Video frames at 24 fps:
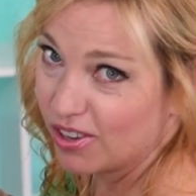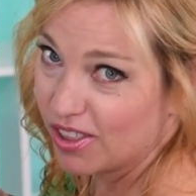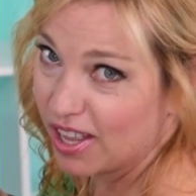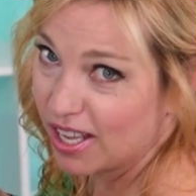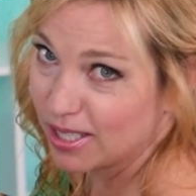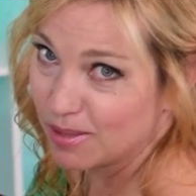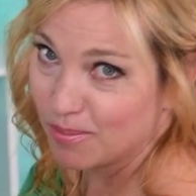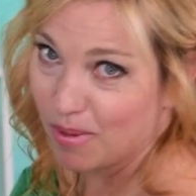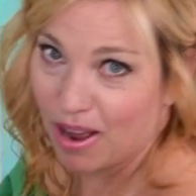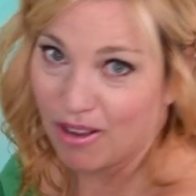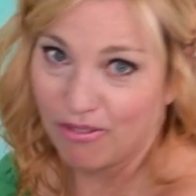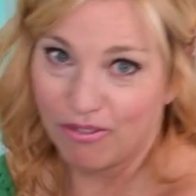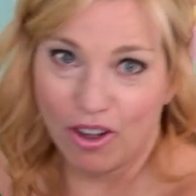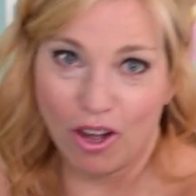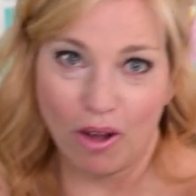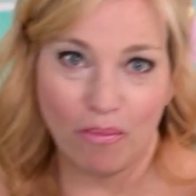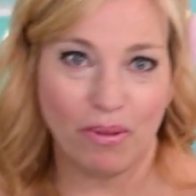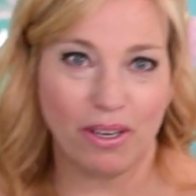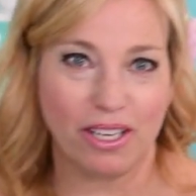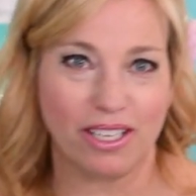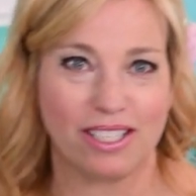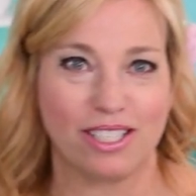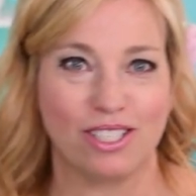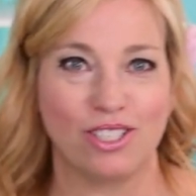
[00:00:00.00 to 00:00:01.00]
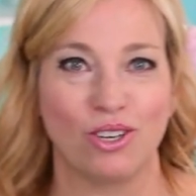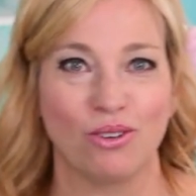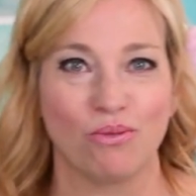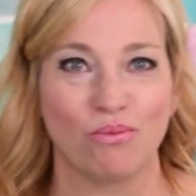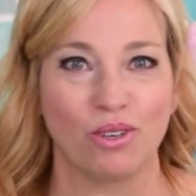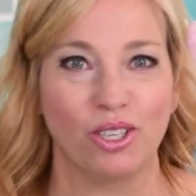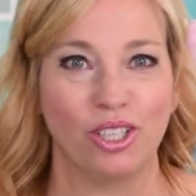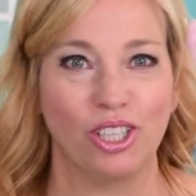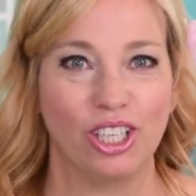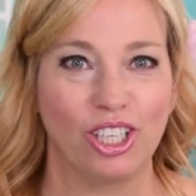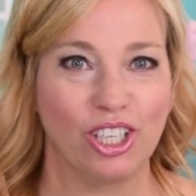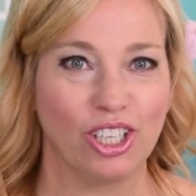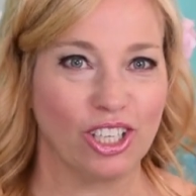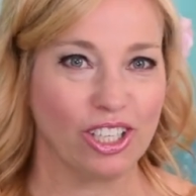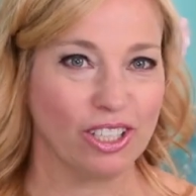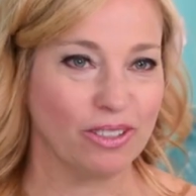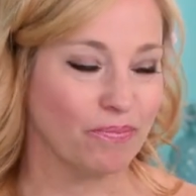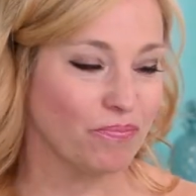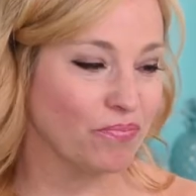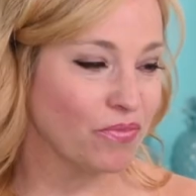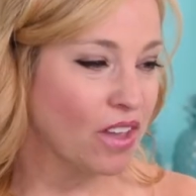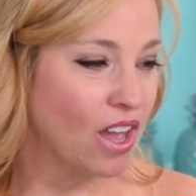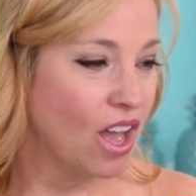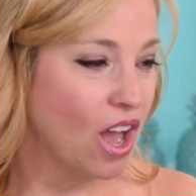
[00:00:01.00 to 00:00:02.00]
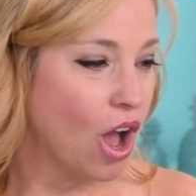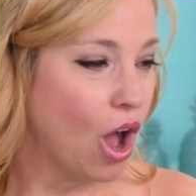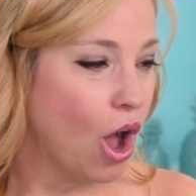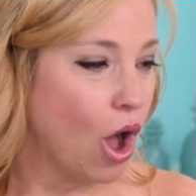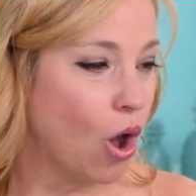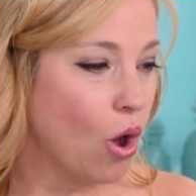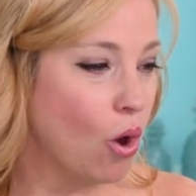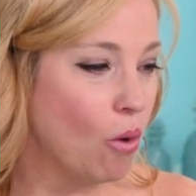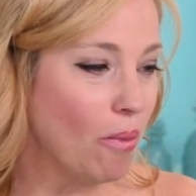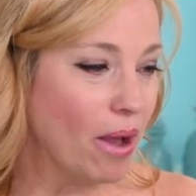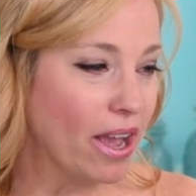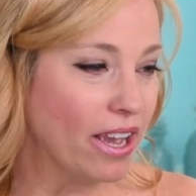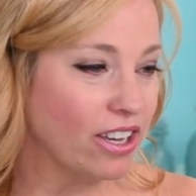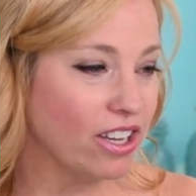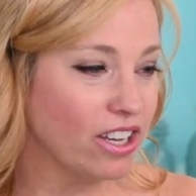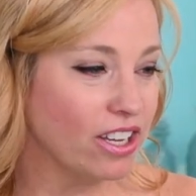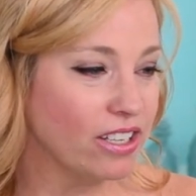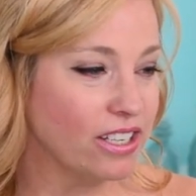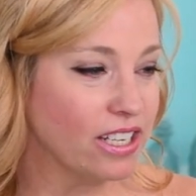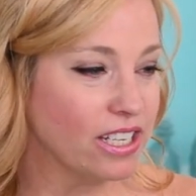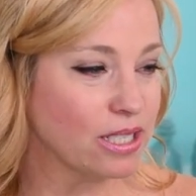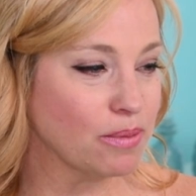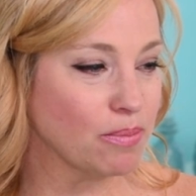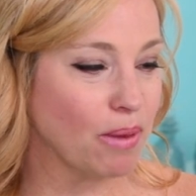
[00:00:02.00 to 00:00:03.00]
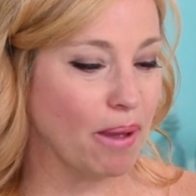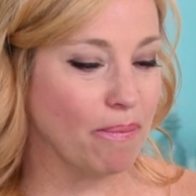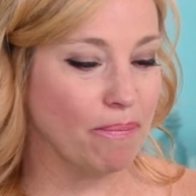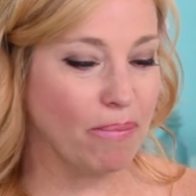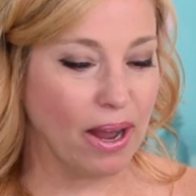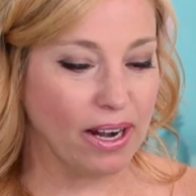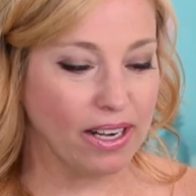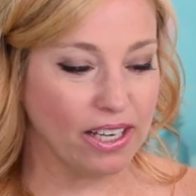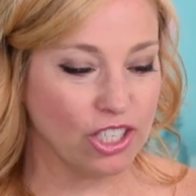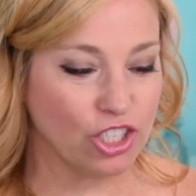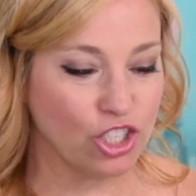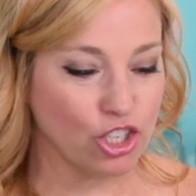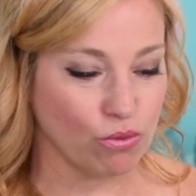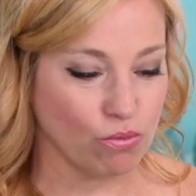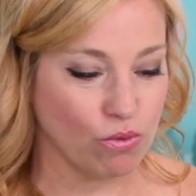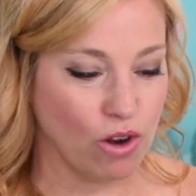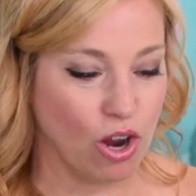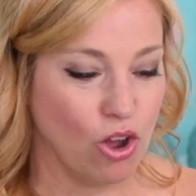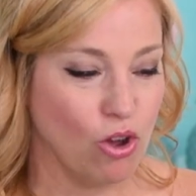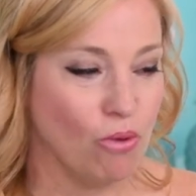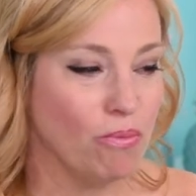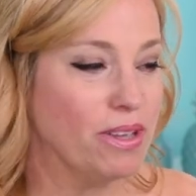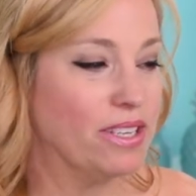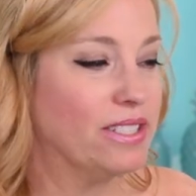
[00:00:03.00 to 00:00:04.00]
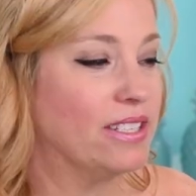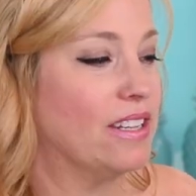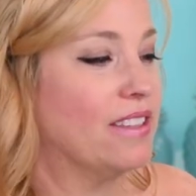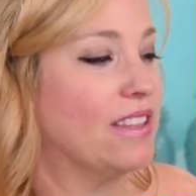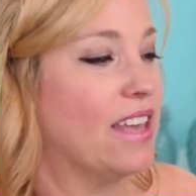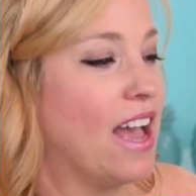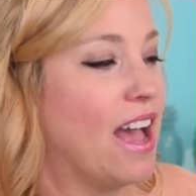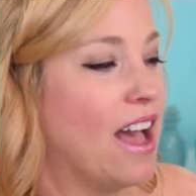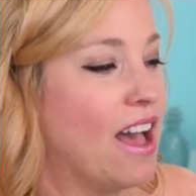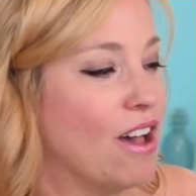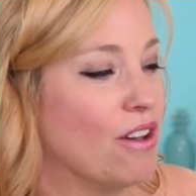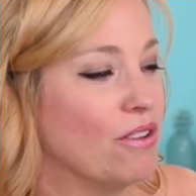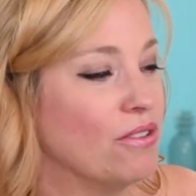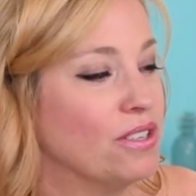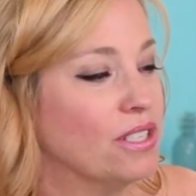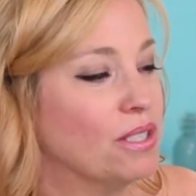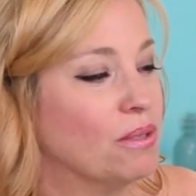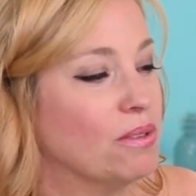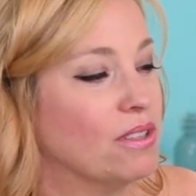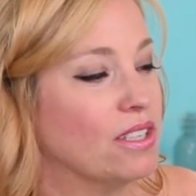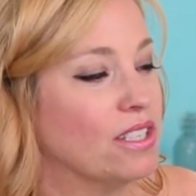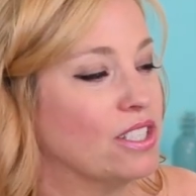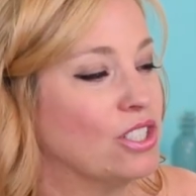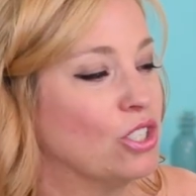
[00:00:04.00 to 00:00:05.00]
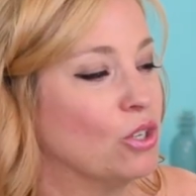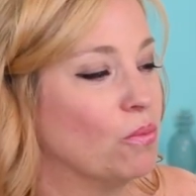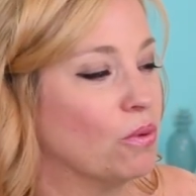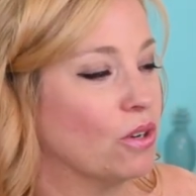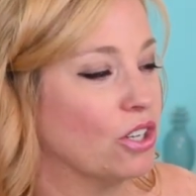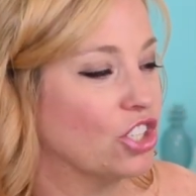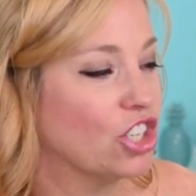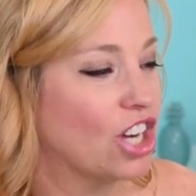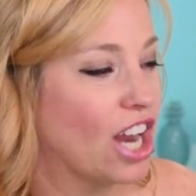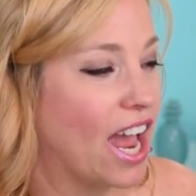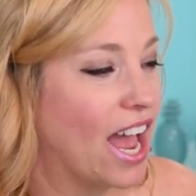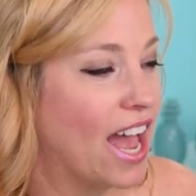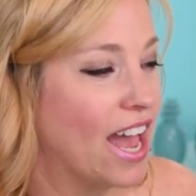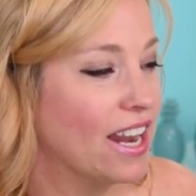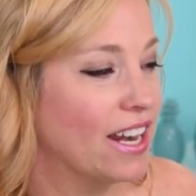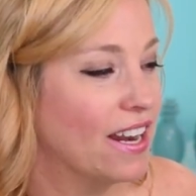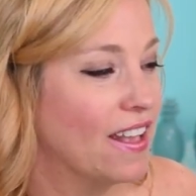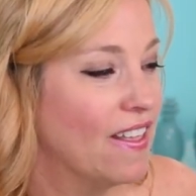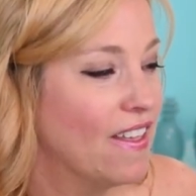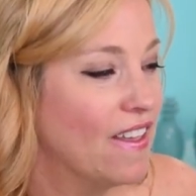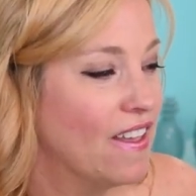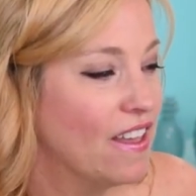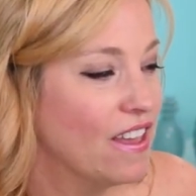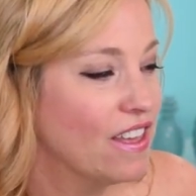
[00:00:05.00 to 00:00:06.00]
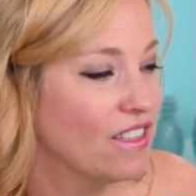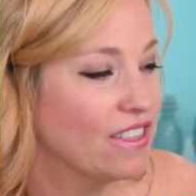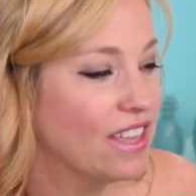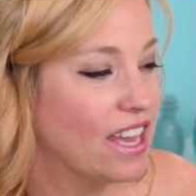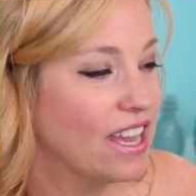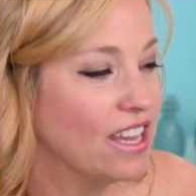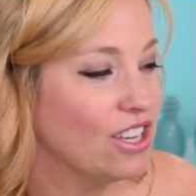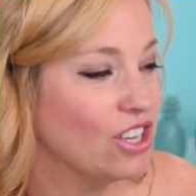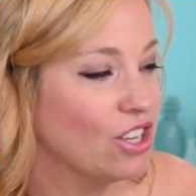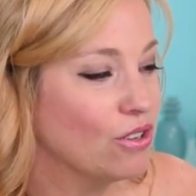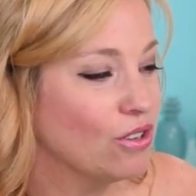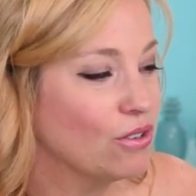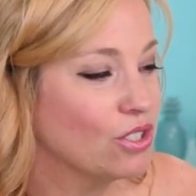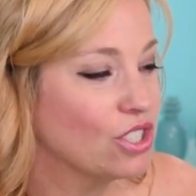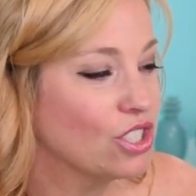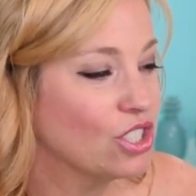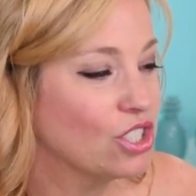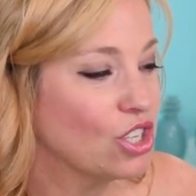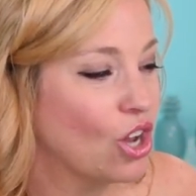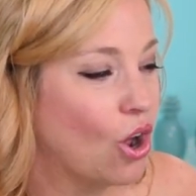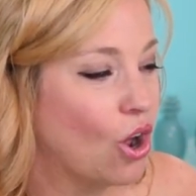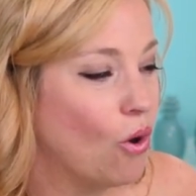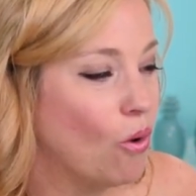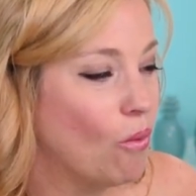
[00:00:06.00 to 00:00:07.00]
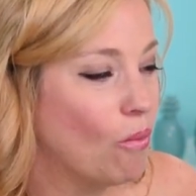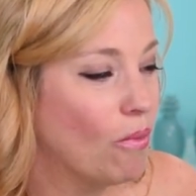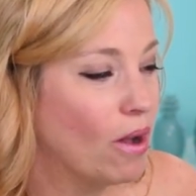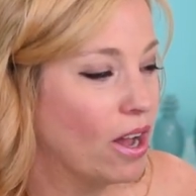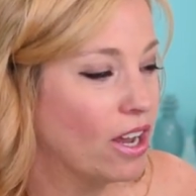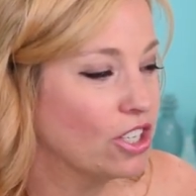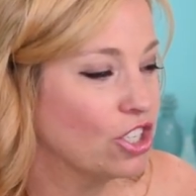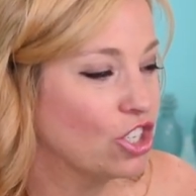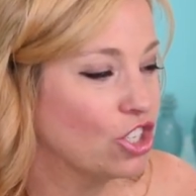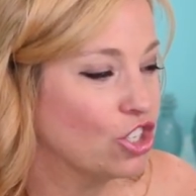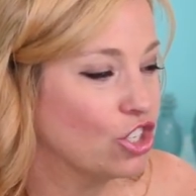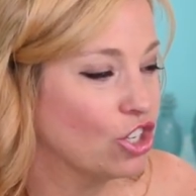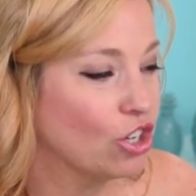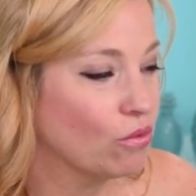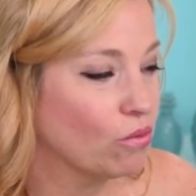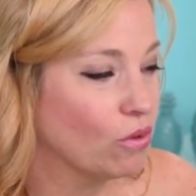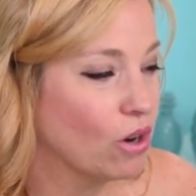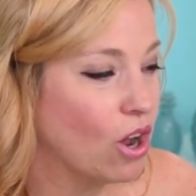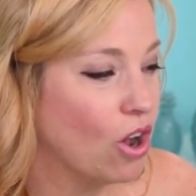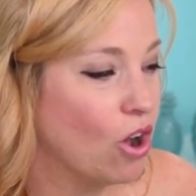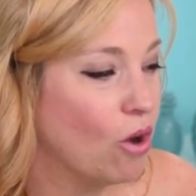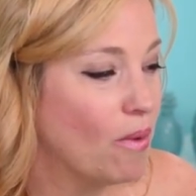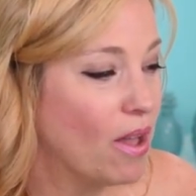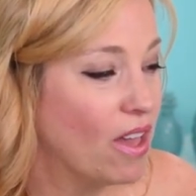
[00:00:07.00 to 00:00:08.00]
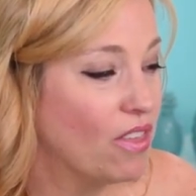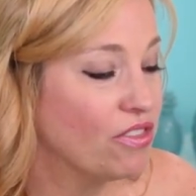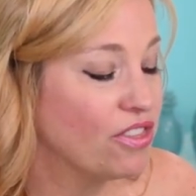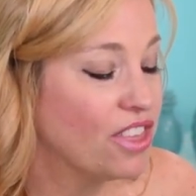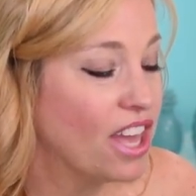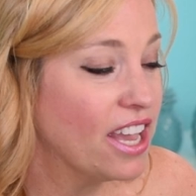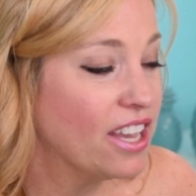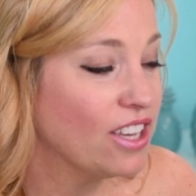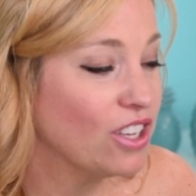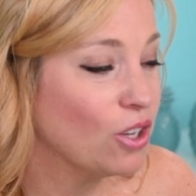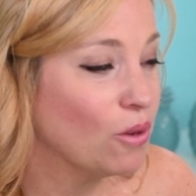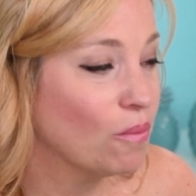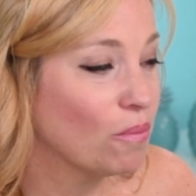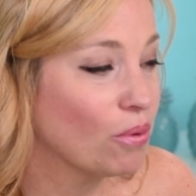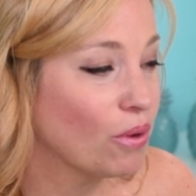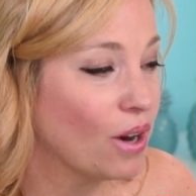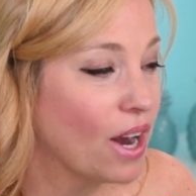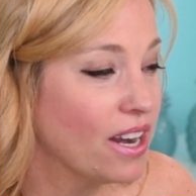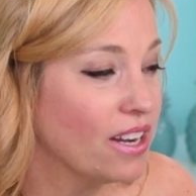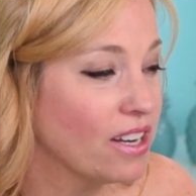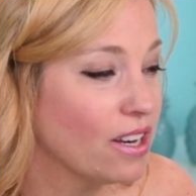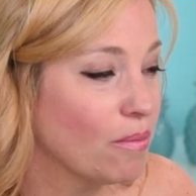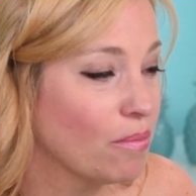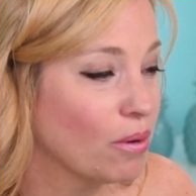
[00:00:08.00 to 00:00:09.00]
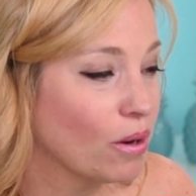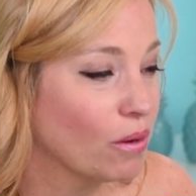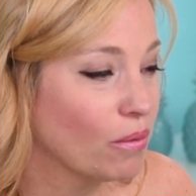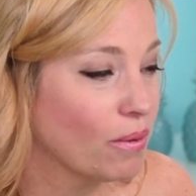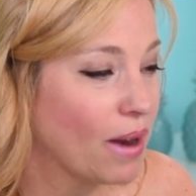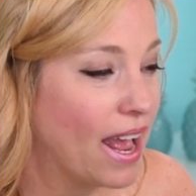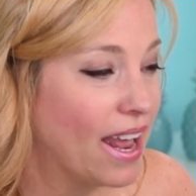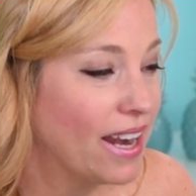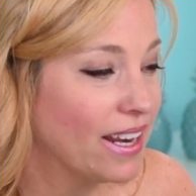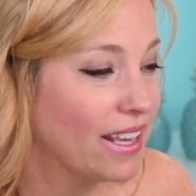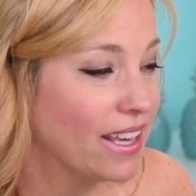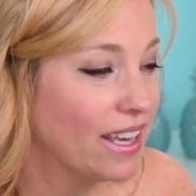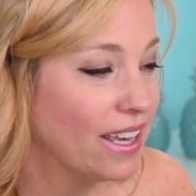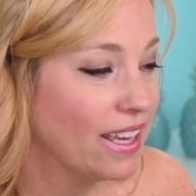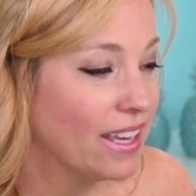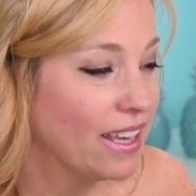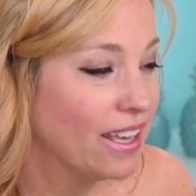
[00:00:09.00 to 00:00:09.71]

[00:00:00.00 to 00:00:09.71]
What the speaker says: That's my fault, but it's still really good. Oh my goodness, my buddy Jerome is in the house with a super chat. Thank you so much, Jerome, and thank you, Brenda Beretti.